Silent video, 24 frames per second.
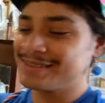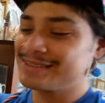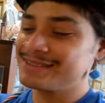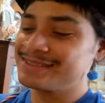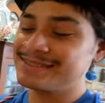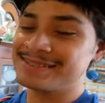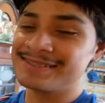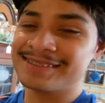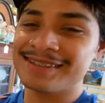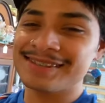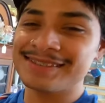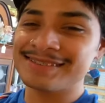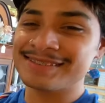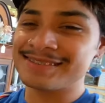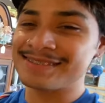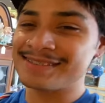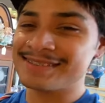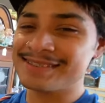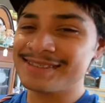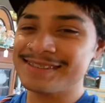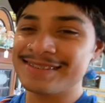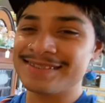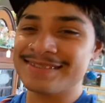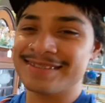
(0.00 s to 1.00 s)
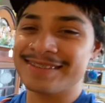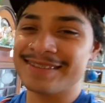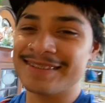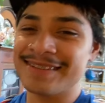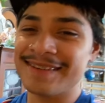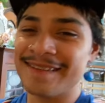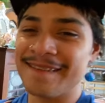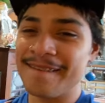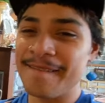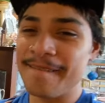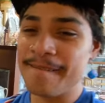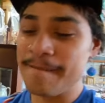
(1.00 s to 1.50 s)
It's nice as shit.
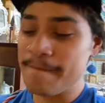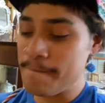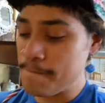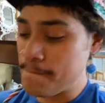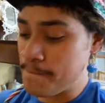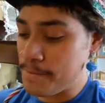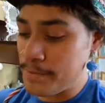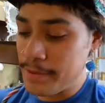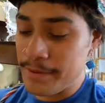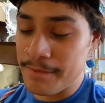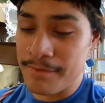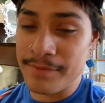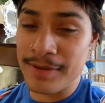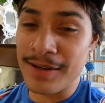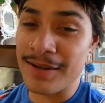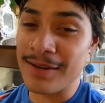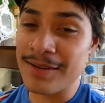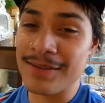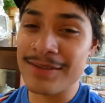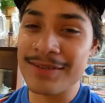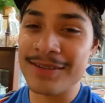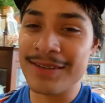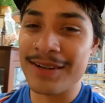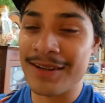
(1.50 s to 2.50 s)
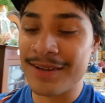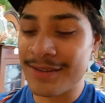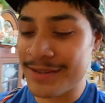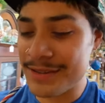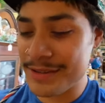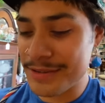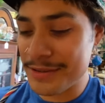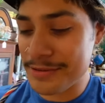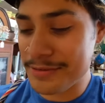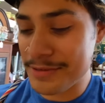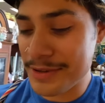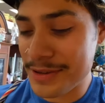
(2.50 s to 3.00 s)
I don't know, I don't
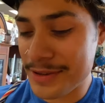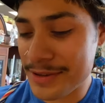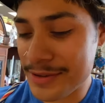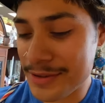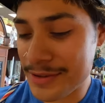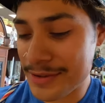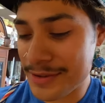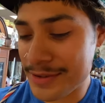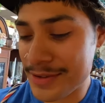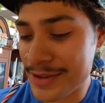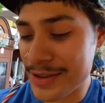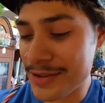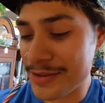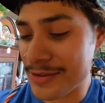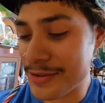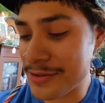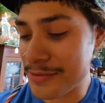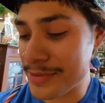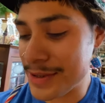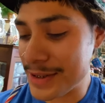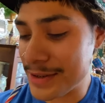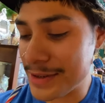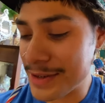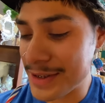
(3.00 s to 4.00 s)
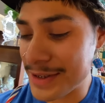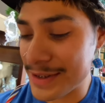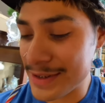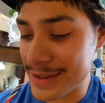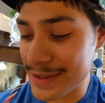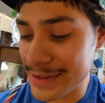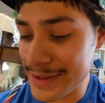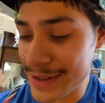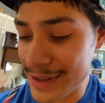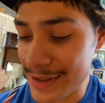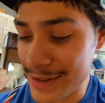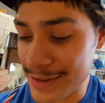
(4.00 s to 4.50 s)
know. I don't know about the eighty
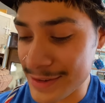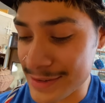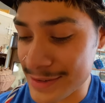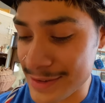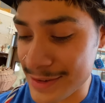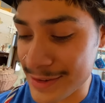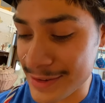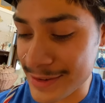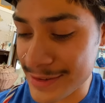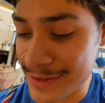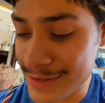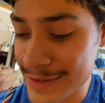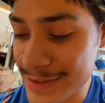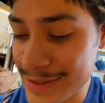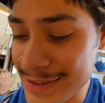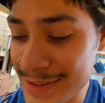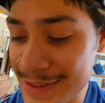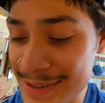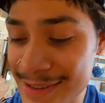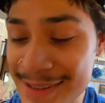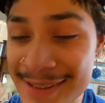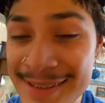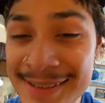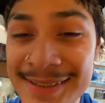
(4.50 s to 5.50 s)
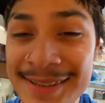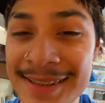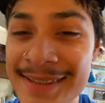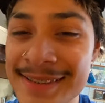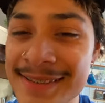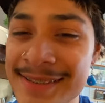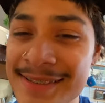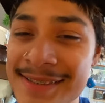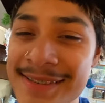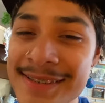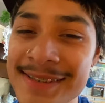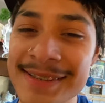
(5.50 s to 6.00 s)
dollars though. It's
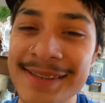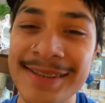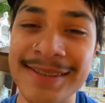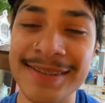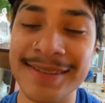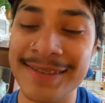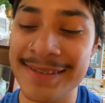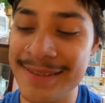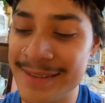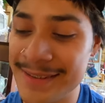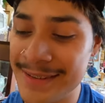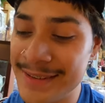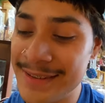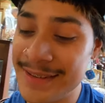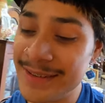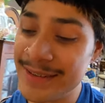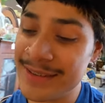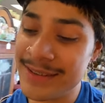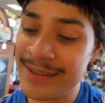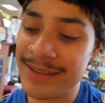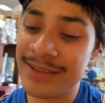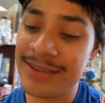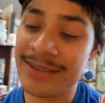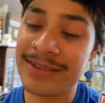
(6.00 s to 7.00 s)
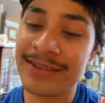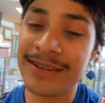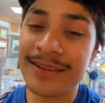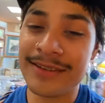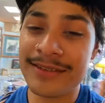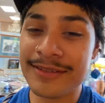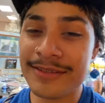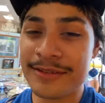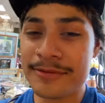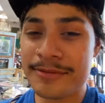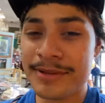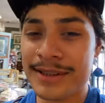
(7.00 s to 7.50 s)
nice as shit. I
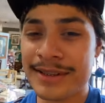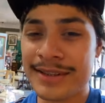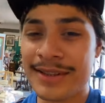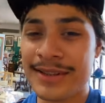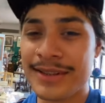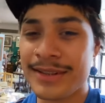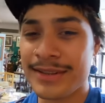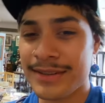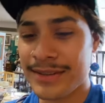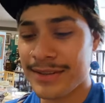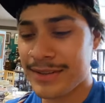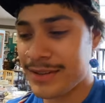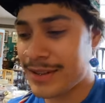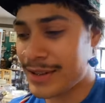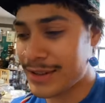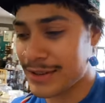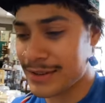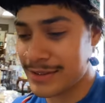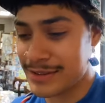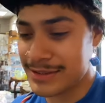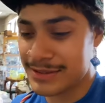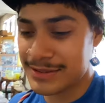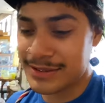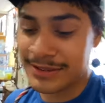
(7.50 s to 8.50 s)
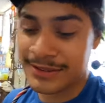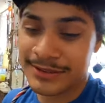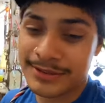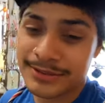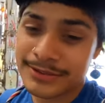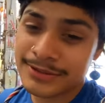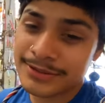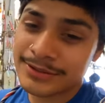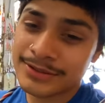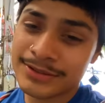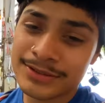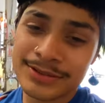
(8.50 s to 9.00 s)
don't know about the eighty dollars though.
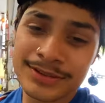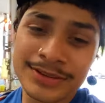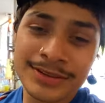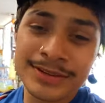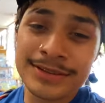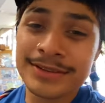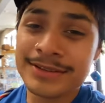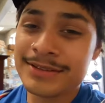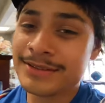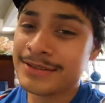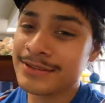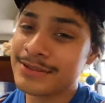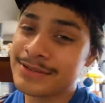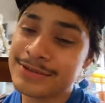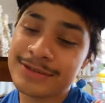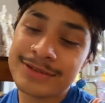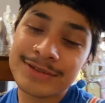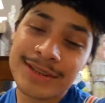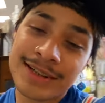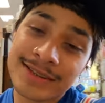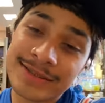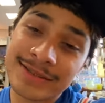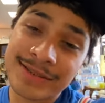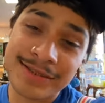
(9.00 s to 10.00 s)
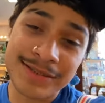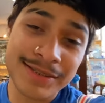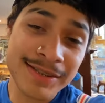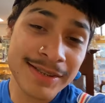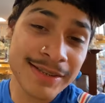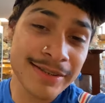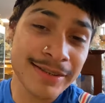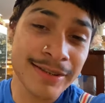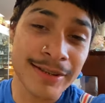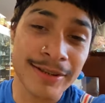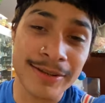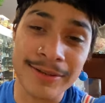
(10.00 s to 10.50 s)
It's nice as
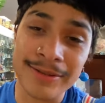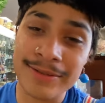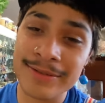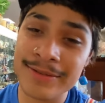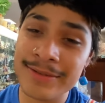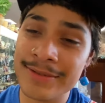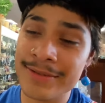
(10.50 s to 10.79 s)
shit though.